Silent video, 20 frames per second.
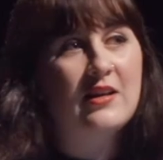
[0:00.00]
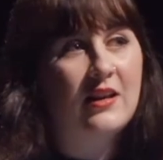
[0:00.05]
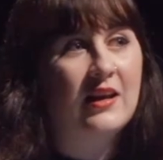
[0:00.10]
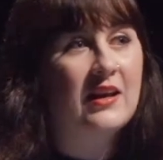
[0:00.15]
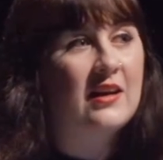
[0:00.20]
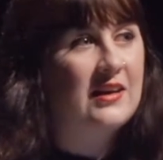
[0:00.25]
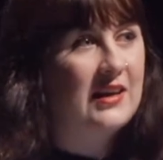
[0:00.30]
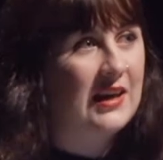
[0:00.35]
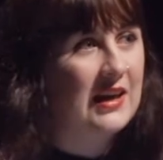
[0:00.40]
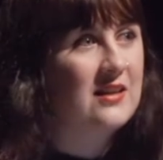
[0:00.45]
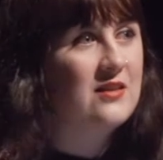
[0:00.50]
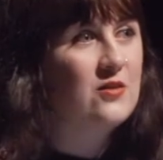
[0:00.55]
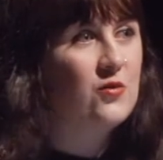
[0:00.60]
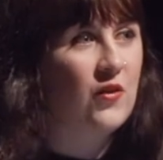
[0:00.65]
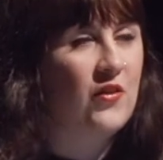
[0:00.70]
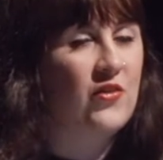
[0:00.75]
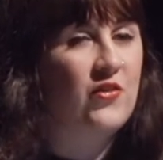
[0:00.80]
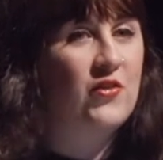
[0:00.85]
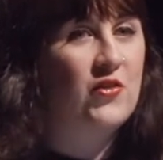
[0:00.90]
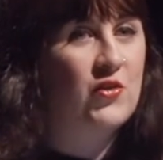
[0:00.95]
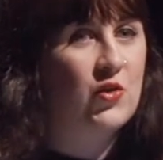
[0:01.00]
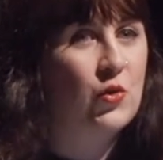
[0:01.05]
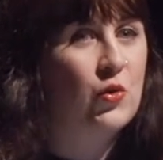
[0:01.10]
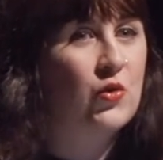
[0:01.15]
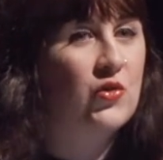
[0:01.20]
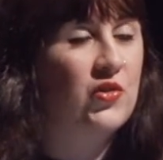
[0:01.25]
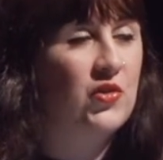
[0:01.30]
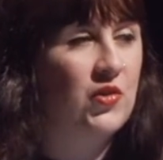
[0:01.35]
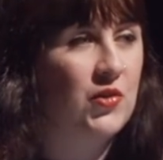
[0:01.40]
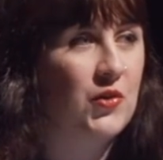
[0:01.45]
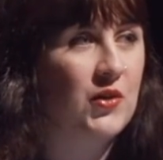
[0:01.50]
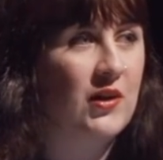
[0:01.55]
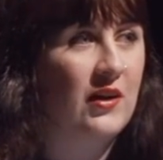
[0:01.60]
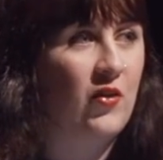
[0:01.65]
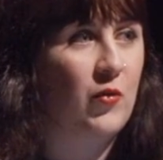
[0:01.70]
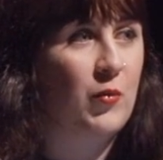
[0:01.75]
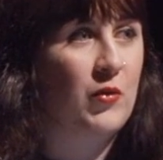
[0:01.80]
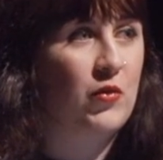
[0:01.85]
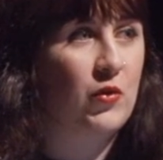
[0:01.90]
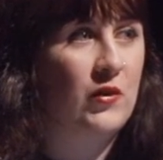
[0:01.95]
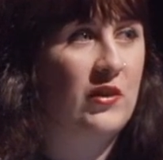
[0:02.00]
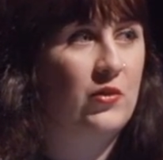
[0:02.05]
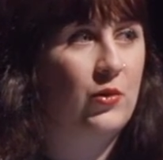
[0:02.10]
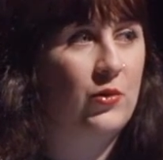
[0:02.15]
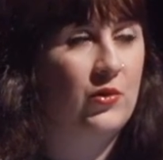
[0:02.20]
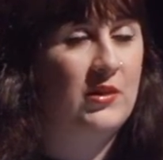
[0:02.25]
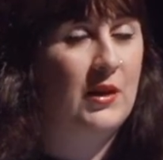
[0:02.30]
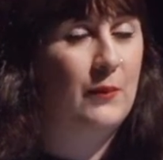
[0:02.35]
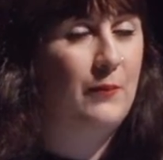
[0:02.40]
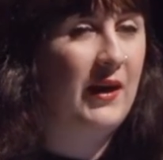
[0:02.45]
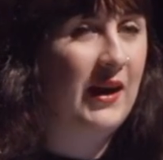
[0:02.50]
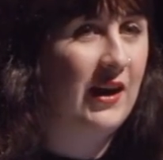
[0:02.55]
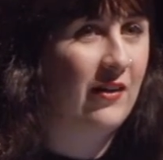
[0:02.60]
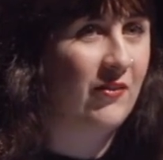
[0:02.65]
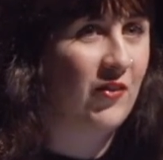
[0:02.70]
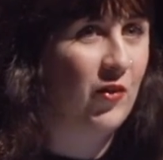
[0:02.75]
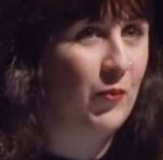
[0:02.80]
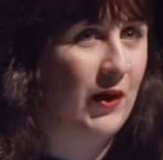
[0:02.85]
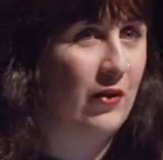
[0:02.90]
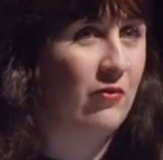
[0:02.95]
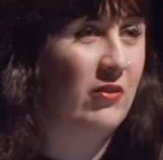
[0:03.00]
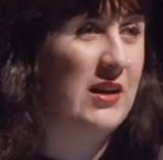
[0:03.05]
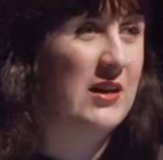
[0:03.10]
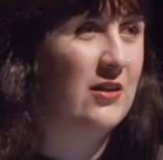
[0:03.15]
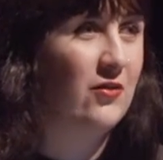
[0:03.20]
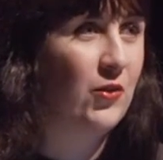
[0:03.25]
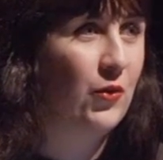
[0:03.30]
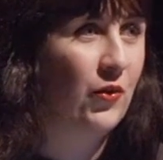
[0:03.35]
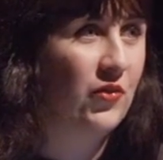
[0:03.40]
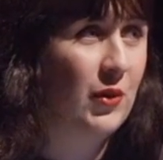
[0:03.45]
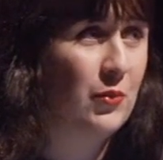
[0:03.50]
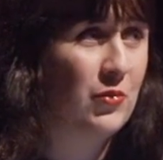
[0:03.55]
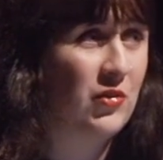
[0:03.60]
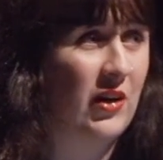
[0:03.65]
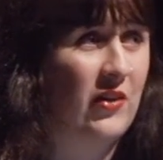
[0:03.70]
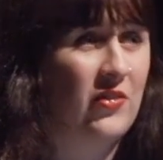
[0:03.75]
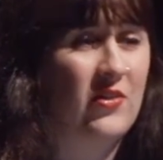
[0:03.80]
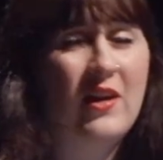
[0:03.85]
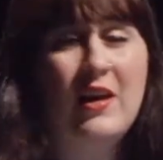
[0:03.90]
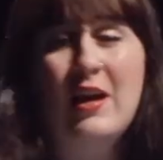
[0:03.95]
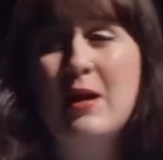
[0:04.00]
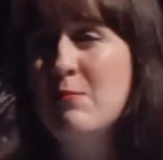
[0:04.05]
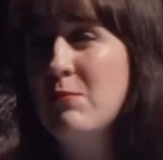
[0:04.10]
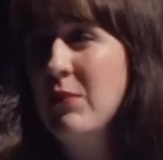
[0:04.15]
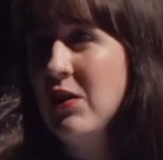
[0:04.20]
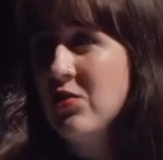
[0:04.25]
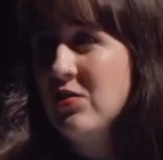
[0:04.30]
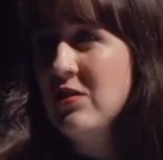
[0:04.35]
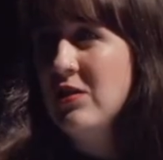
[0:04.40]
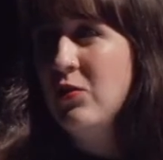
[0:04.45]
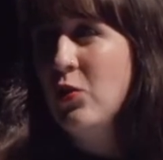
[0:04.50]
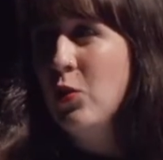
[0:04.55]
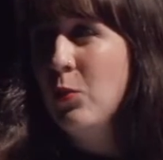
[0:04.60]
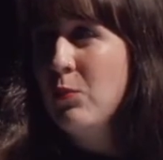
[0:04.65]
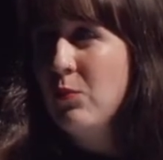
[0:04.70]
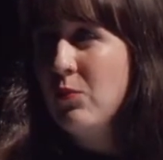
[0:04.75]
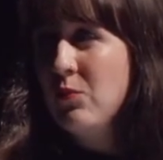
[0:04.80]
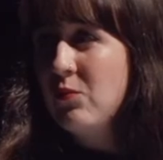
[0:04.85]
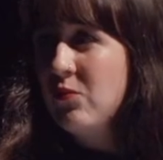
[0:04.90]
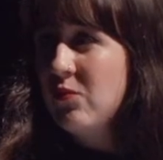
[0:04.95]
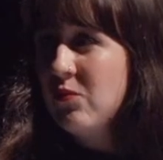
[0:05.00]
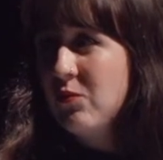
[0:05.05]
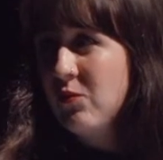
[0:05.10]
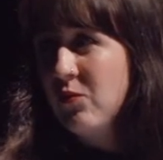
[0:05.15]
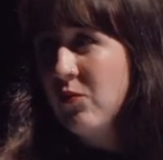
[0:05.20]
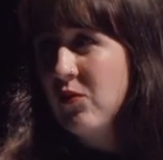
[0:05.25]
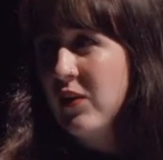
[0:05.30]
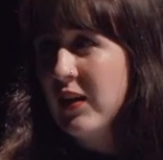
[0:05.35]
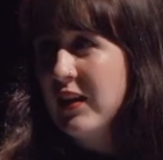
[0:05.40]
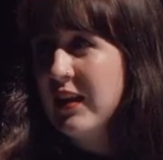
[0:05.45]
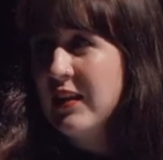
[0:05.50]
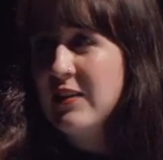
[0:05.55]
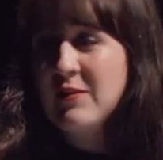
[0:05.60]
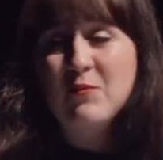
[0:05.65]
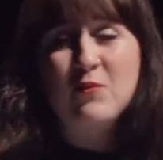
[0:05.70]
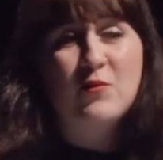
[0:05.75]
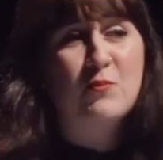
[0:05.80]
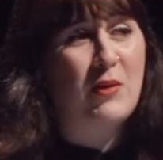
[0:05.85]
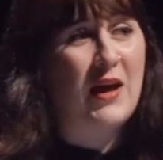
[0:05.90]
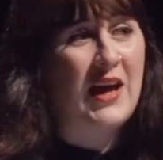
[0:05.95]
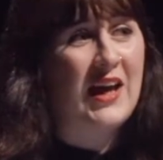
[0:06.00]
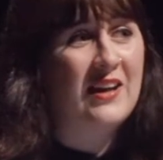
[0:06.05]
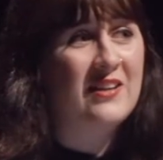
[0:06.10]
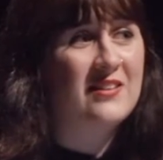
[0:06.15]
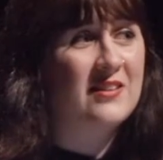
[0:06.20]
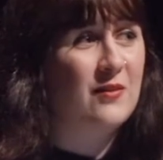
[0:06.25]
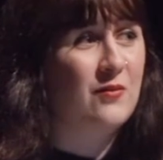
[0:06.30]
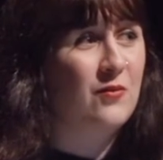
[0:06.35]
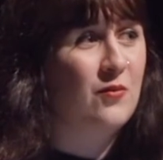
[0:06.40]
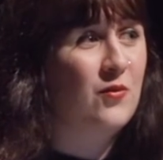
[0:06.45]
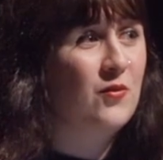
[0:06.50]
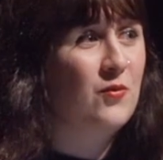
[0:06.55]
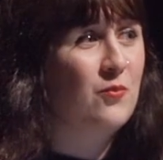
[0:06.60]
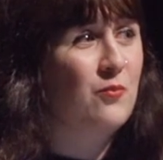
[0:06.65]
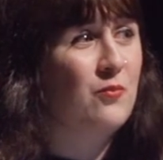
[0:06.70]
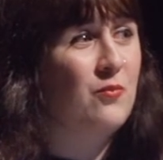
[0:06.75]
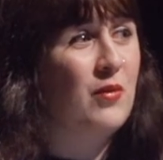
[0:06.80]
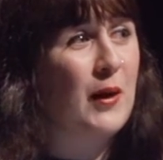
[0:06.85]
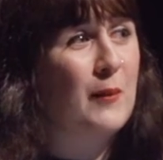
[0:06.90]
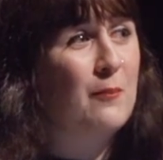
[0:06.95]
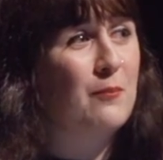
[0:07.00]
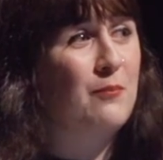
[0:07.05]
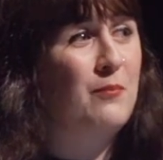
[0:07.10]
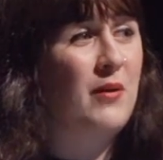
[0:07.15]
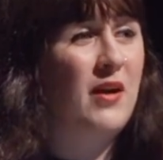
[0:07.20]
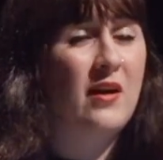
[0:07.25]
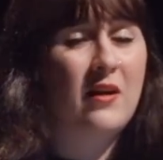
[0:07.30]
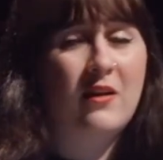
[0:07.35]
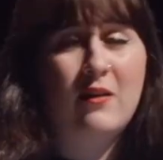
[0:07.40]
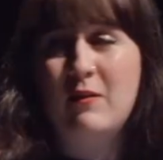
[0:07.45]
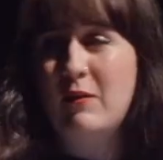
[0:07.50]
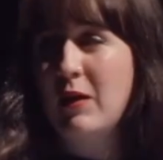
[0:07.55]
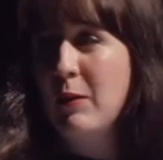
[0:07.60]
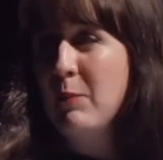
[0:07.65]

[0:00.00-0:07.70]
like kids, for instance, talk to toys before they talk to their parents about really difficult subjects. Imagine if your freaking panda, blurted